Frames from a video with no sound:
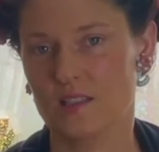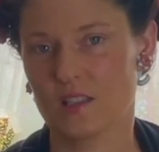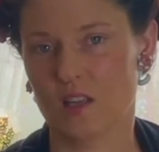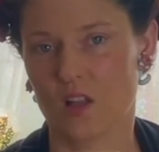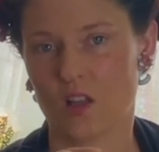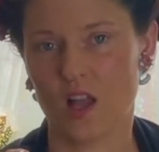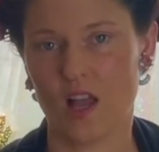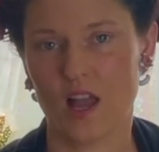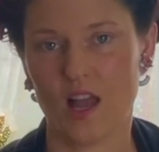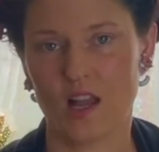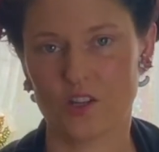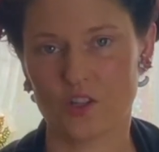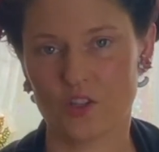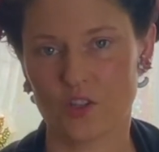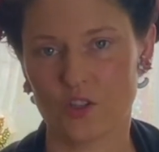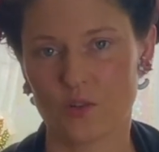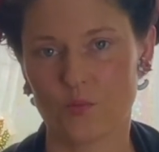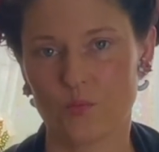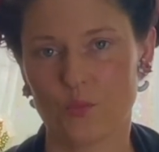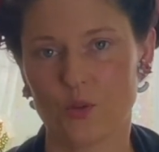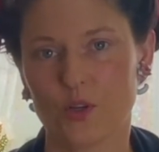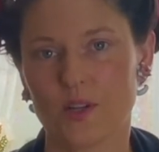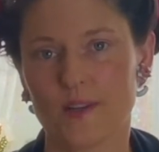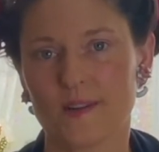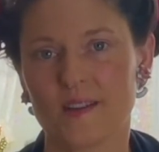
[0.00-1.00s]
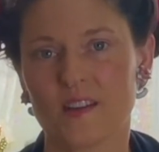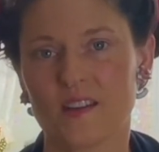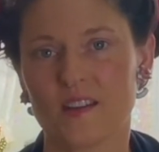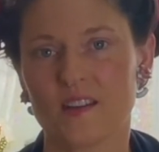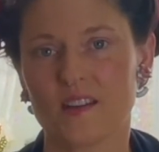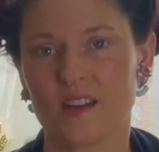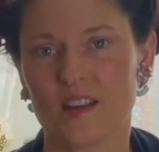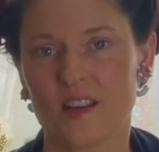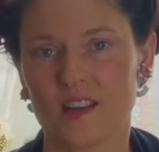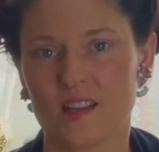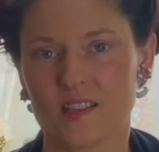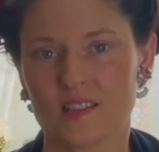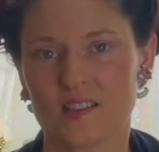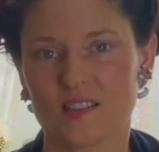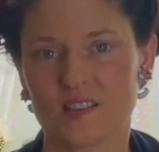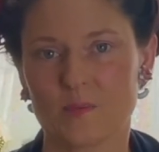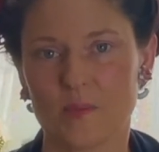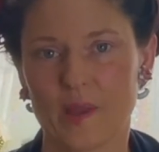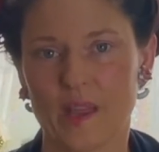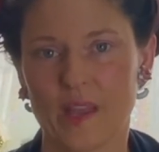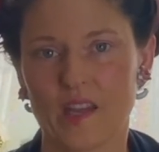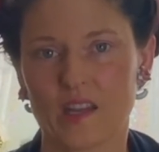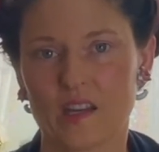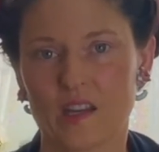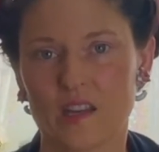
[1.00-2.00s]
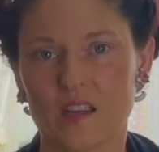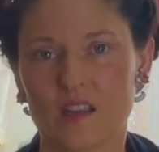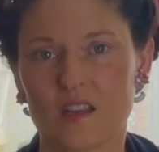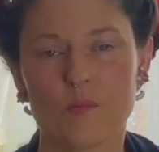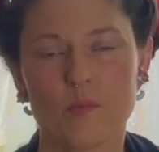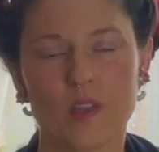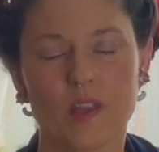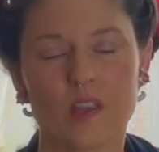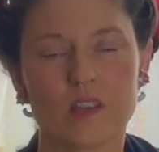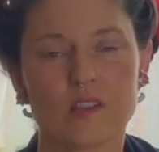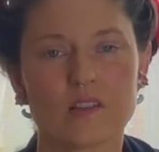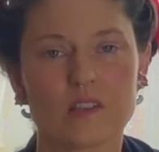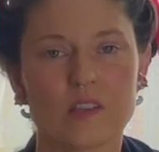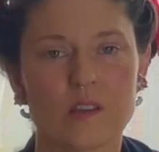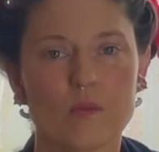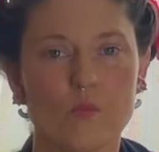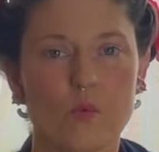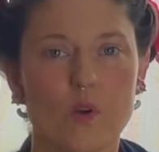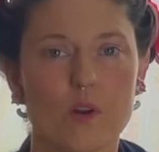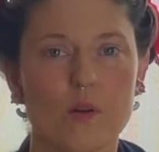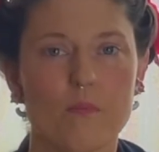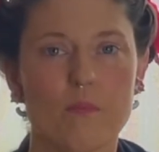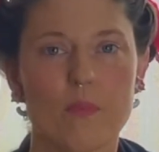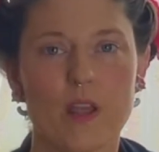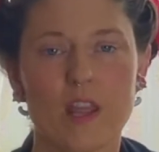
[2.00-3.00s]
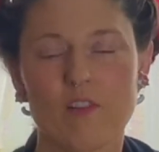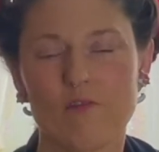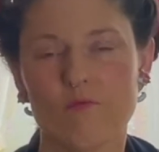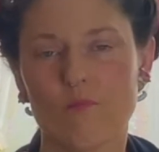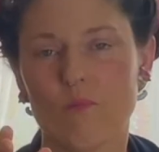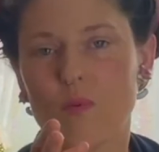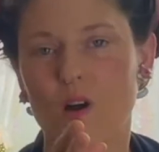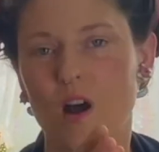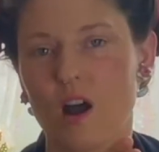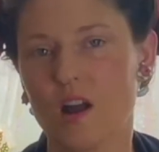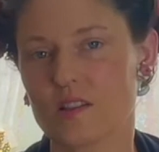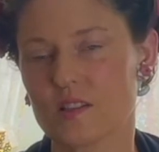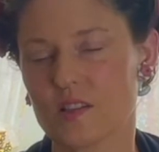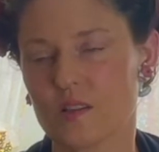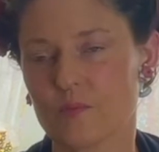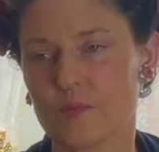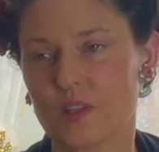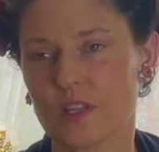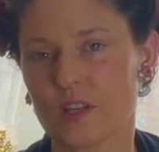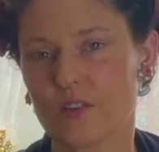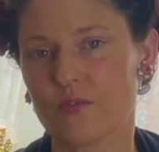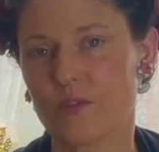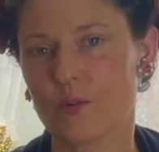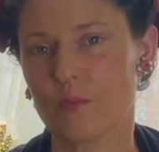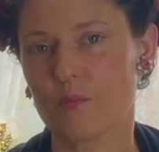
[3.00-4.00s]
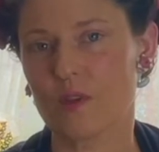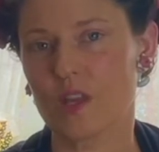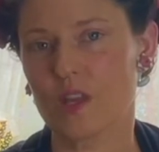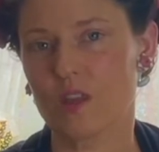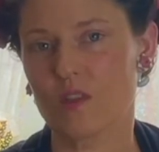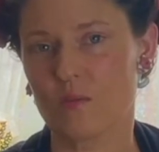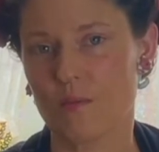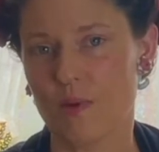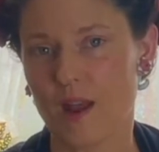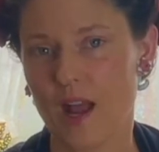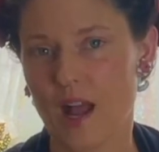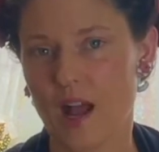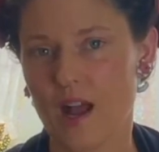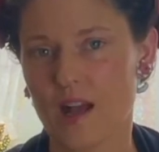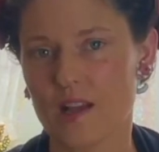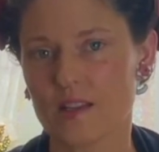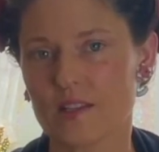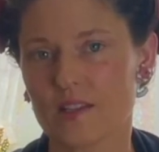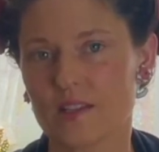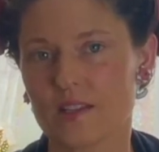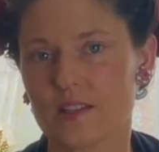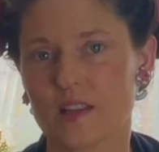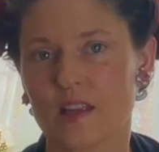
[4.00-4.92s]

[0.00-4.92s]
I'll actually put in Handsome Annie because someone may have bought something from me in the past